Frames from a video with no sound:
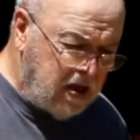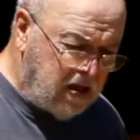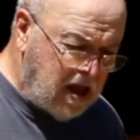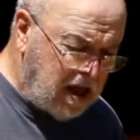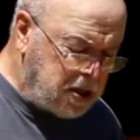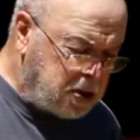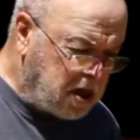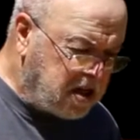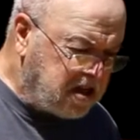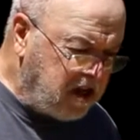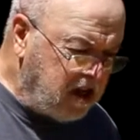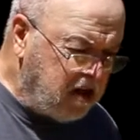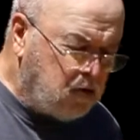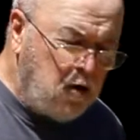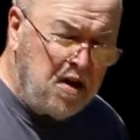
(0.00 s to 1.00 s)
that just
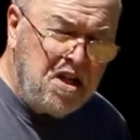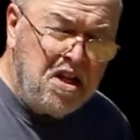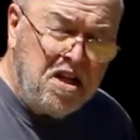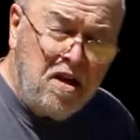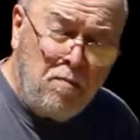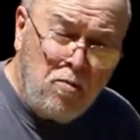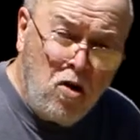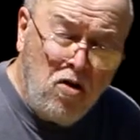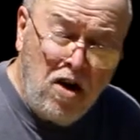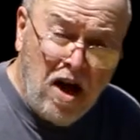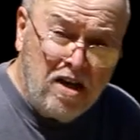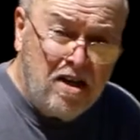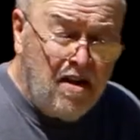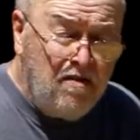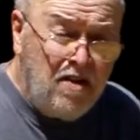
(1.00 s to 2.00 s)
increases your
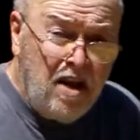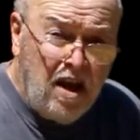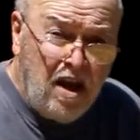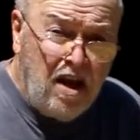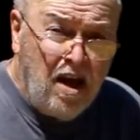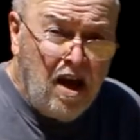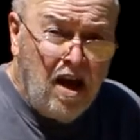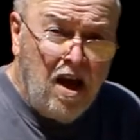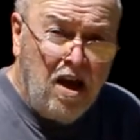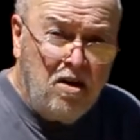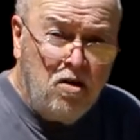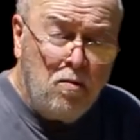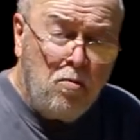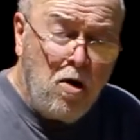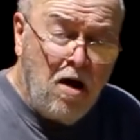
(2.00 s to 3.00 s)
productivity
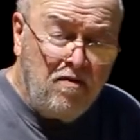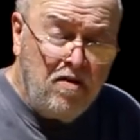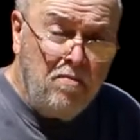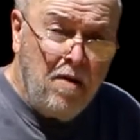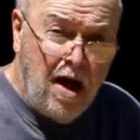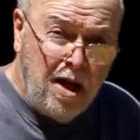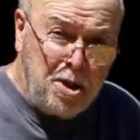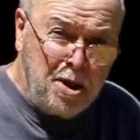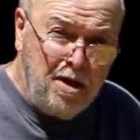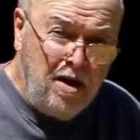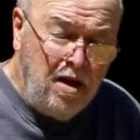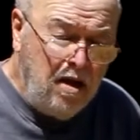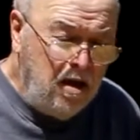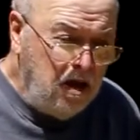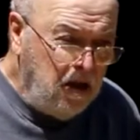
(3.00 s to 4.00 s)
and your profit margin.
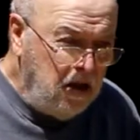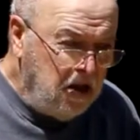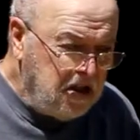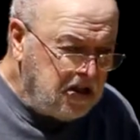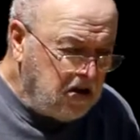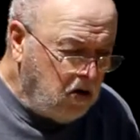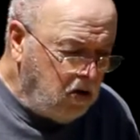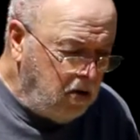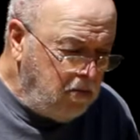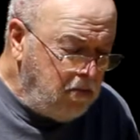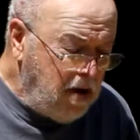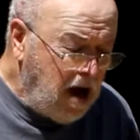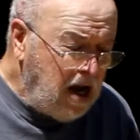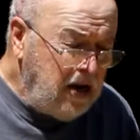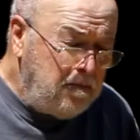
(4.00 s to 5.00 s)
So it
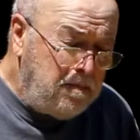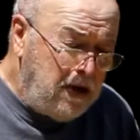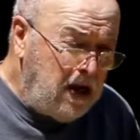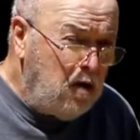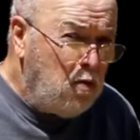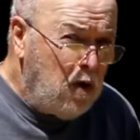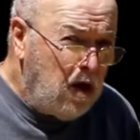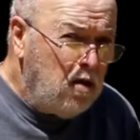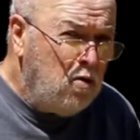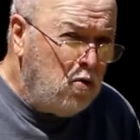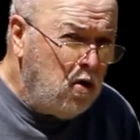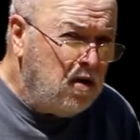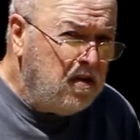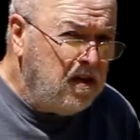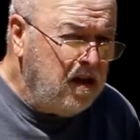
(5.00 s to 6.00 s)
might be well
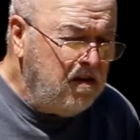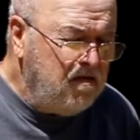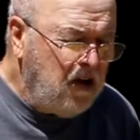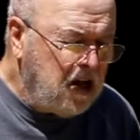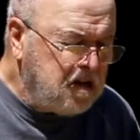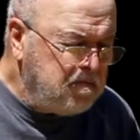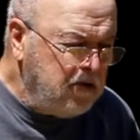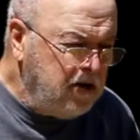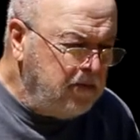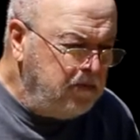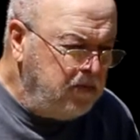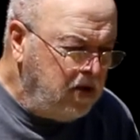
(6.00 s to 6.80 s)
worth the investment.